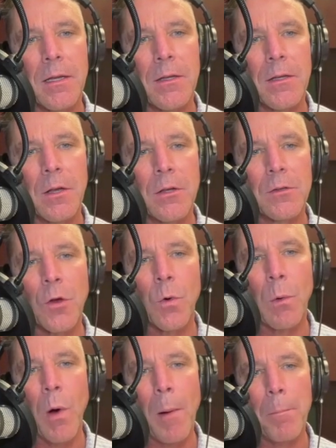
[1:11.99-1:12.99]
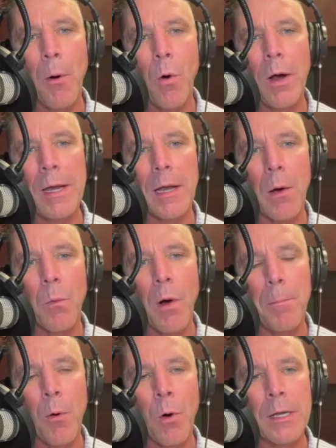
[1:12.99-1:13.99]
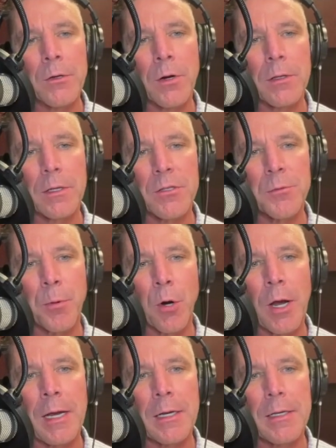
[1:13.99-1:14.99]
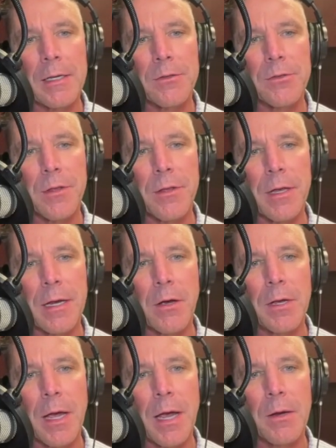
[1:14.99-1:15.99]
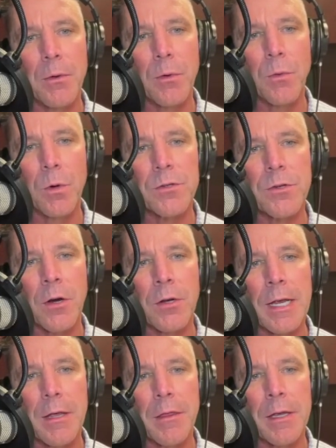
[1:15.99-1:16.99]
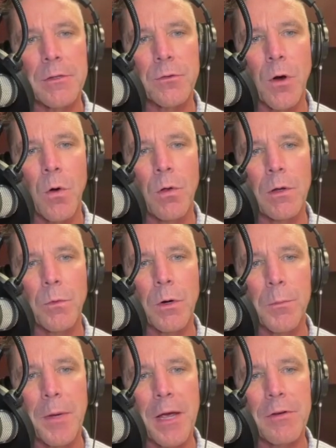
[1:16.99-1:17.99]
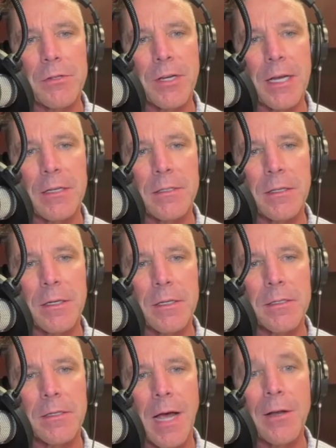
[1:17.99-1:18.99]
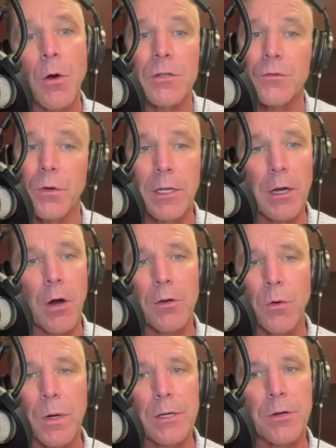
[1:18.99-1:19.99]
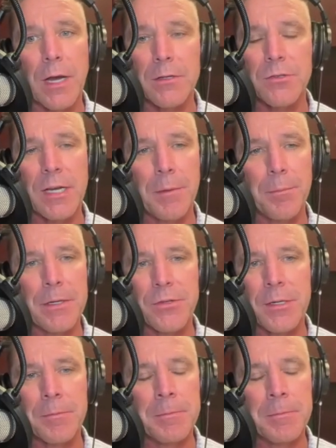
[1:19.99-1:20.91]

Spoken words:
So at what point during the spring did you think, okay, we're starting to get things rolling where we may have a chance at this? I know it's really hard to win your guys' championship.